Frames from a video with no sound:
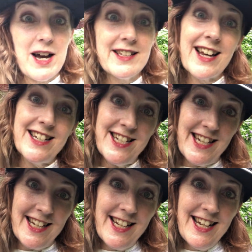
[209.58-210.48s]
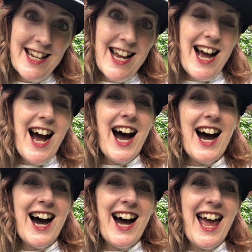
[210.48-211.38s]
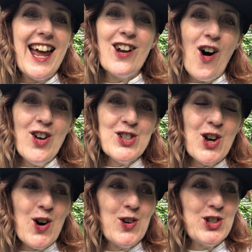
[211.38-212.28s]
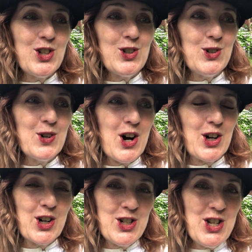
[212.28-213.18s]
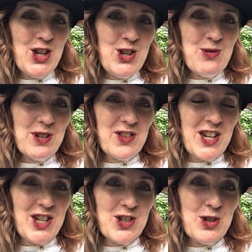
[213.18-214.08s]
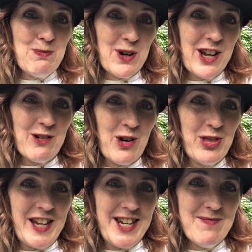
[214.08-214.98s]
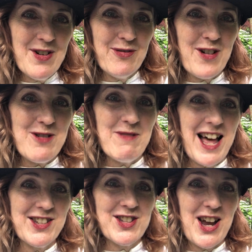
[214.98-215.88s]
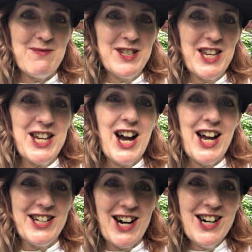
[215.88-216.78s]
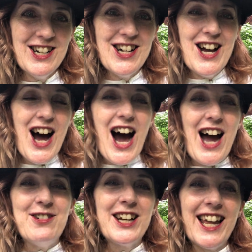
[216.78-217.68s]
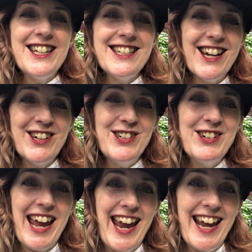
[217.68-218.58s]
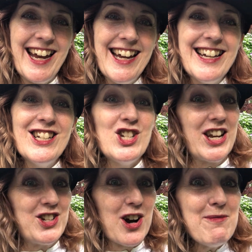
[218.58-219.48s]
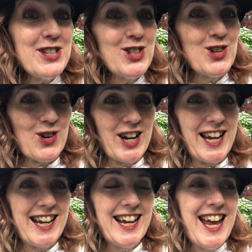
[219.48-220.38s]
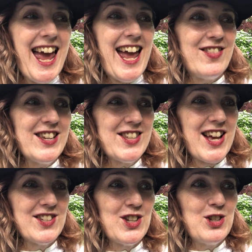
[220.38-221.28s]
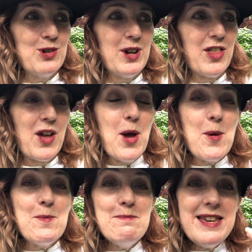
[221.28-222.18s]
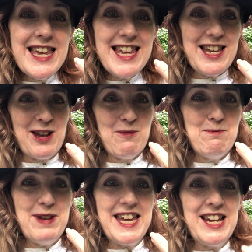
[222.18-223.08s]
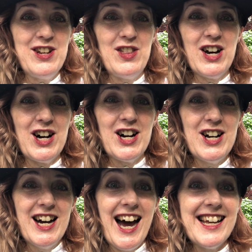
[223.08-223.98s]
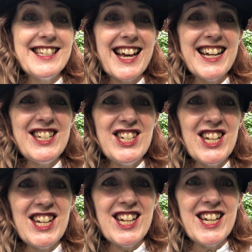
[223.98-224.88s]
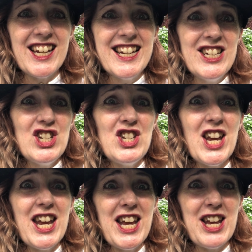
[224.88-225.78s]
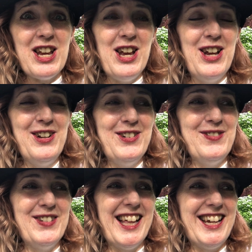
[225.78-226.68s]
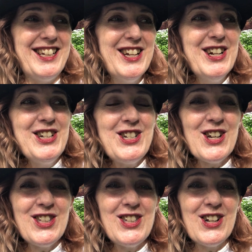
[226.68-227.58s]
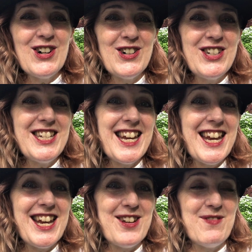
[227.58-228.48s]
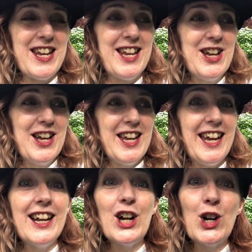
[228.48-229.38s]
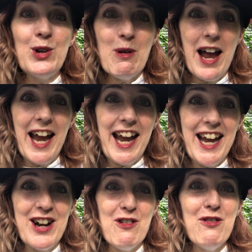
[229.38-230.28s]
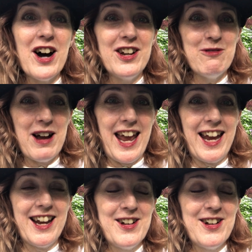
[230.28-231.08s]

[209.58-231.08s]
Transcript: hazukashii, and also to continue with the superhero theme from last time's Kikaida, I would like to tell you a Jay Jarman story. And this has to do with me being the hazukashii, shame, chotto, shame, in a good way, in a fun way.